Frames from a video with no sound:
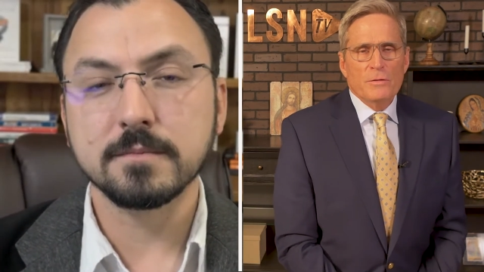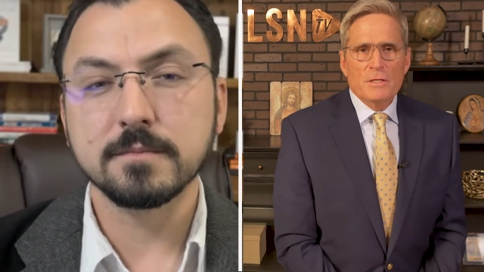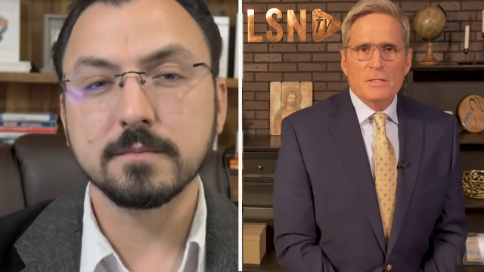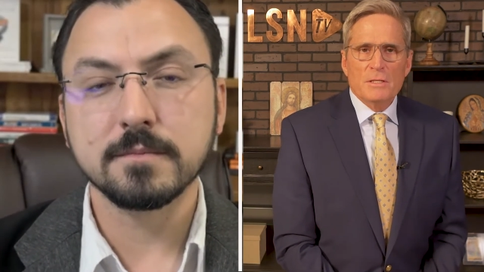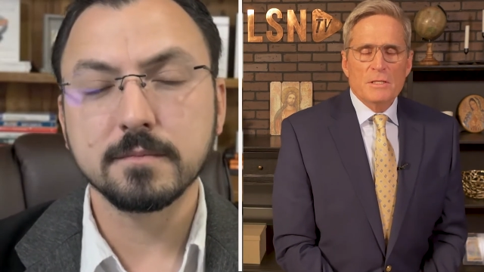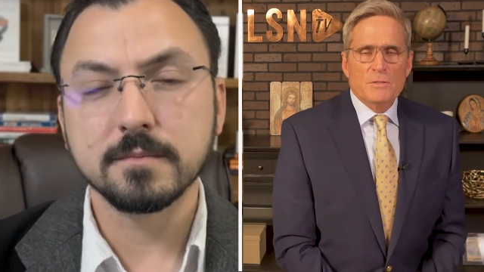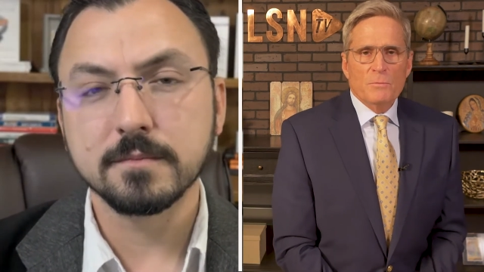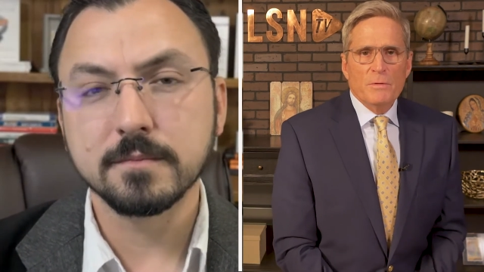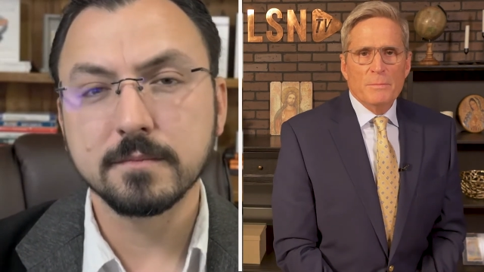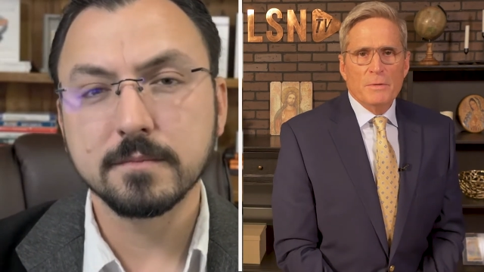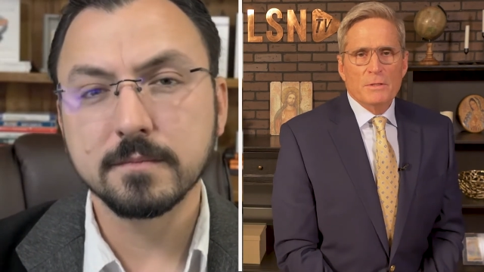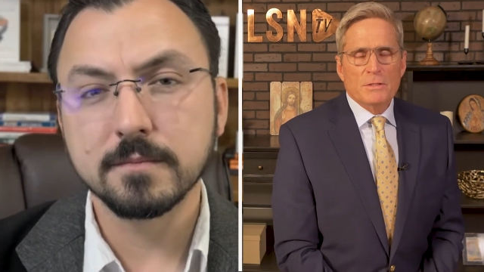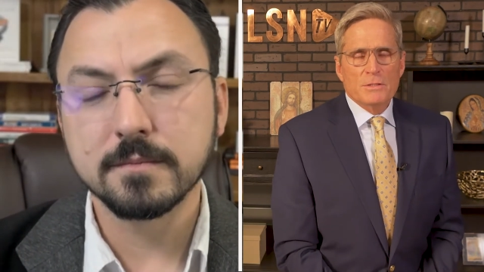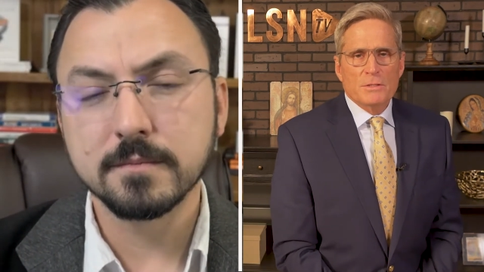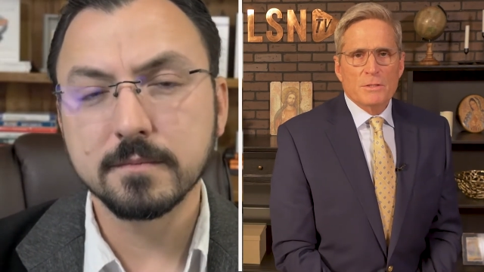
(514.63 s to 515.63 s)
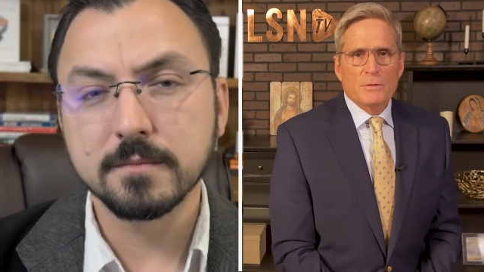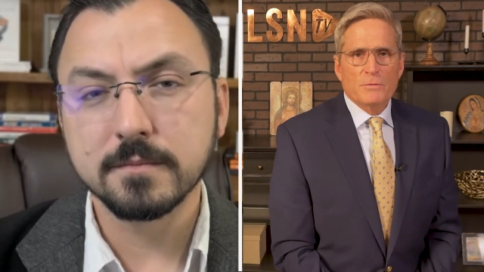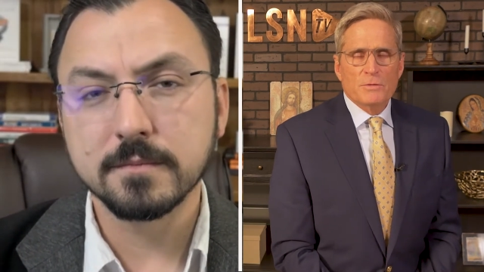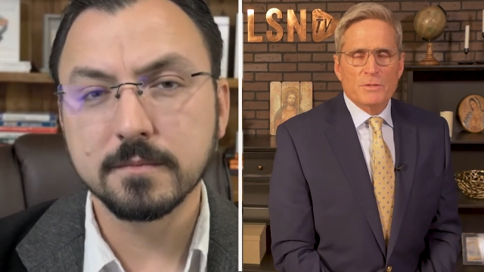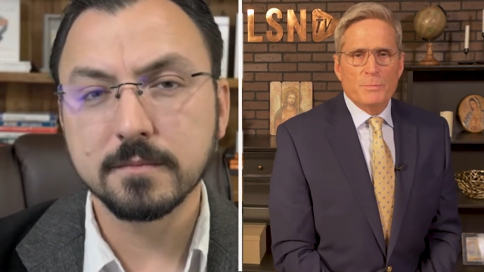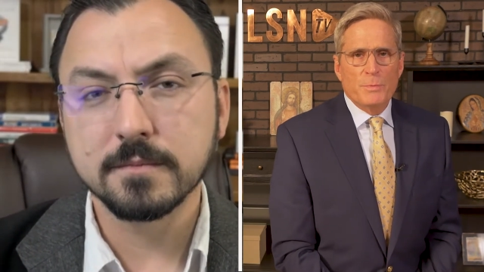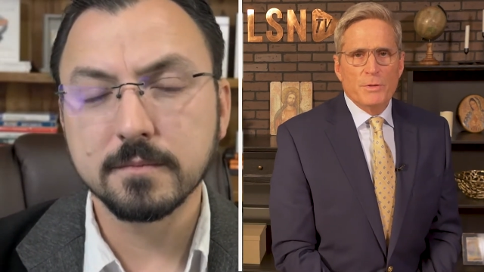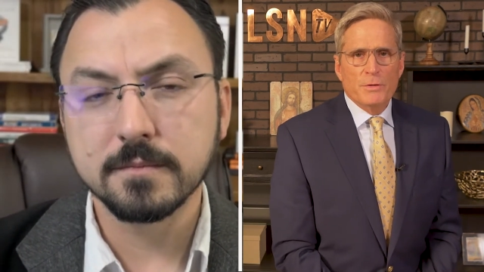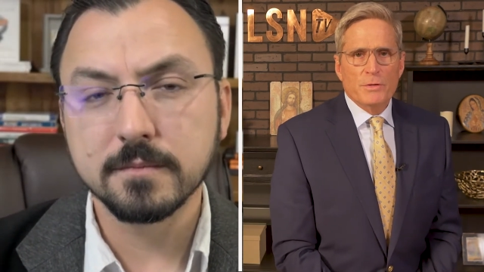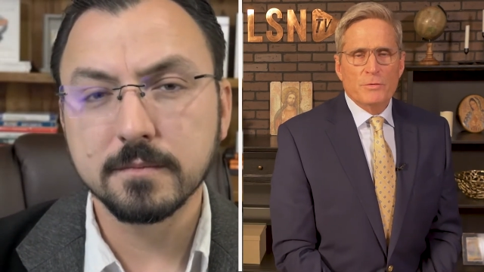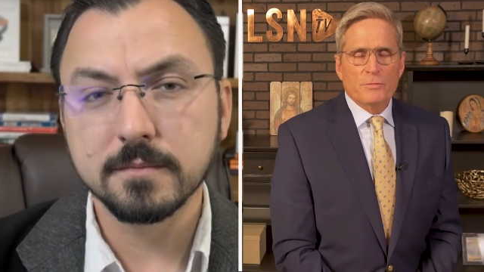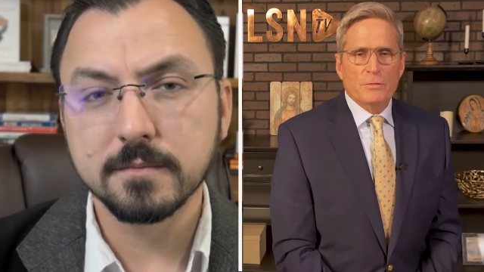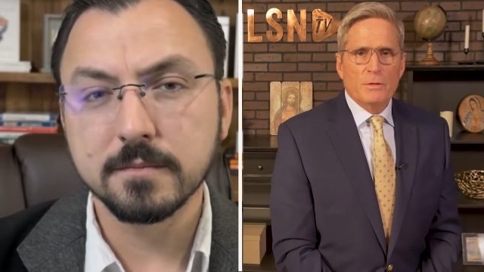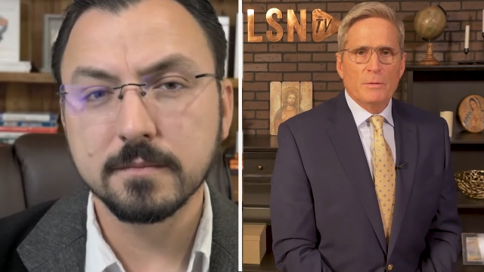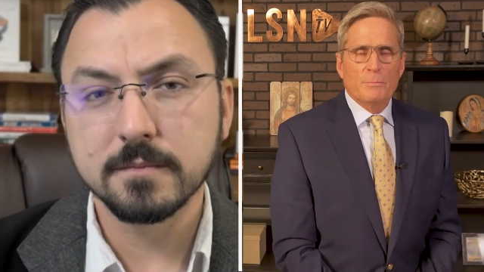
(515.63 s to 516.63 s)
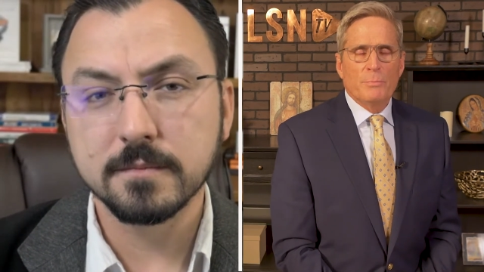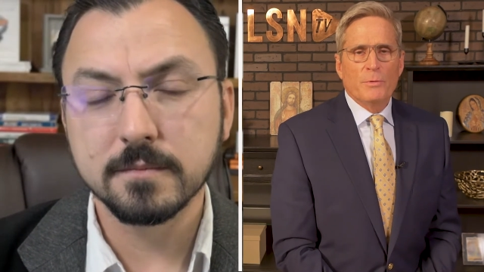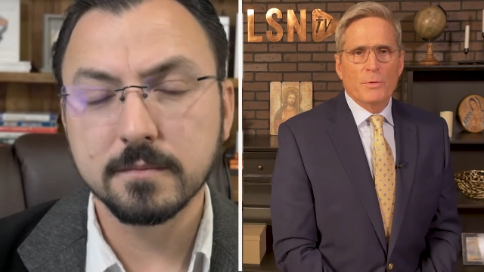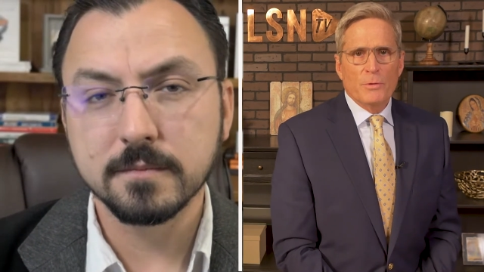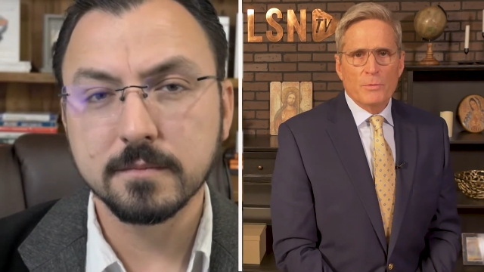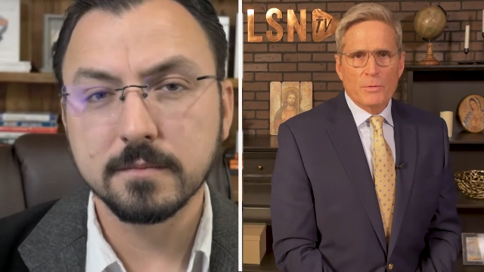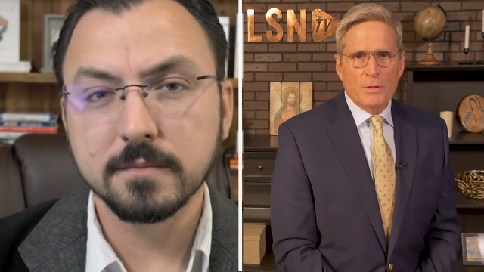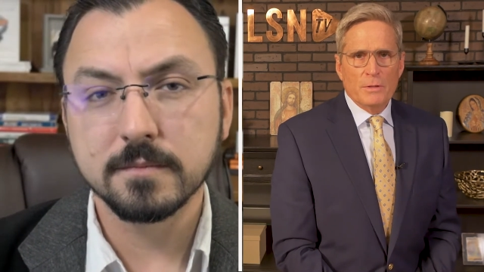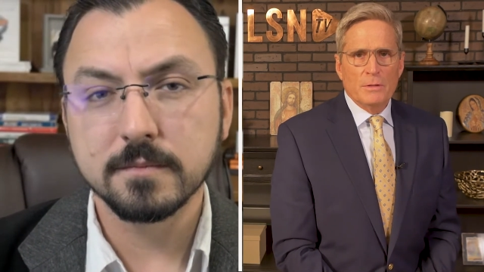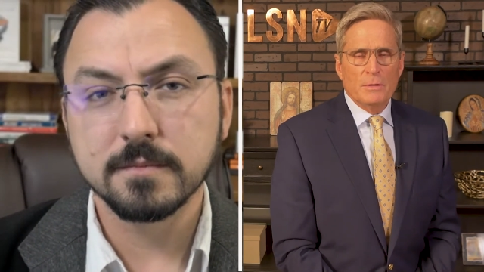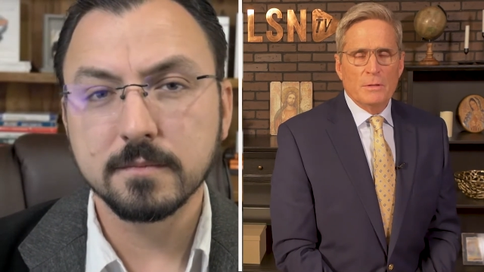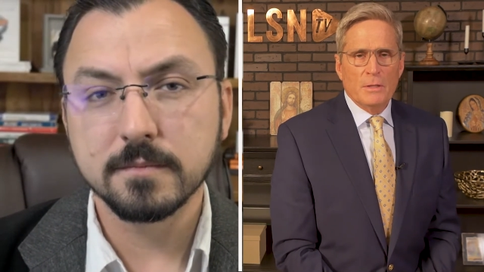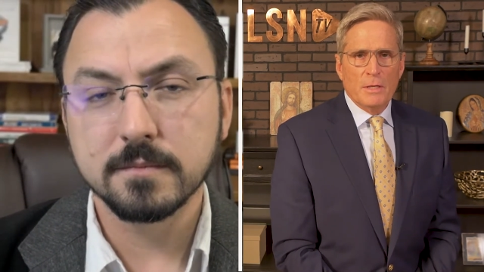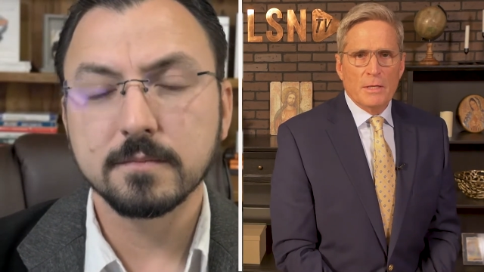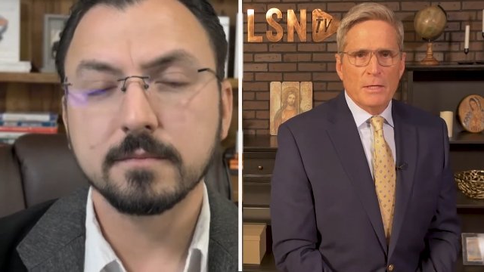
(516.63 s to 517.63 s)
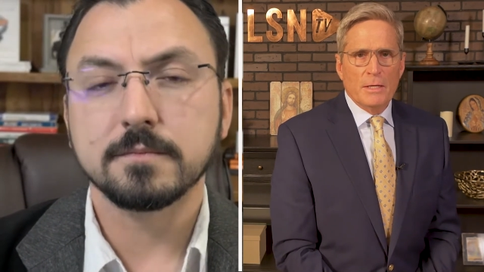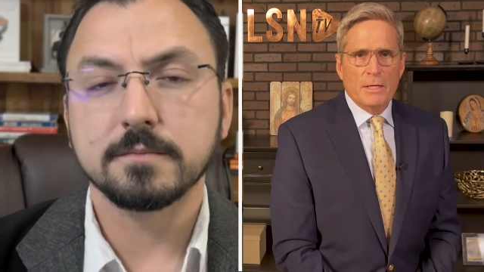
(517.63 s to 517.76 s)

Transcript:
Speaker 1: these, these women are so spiritually broken a, uh,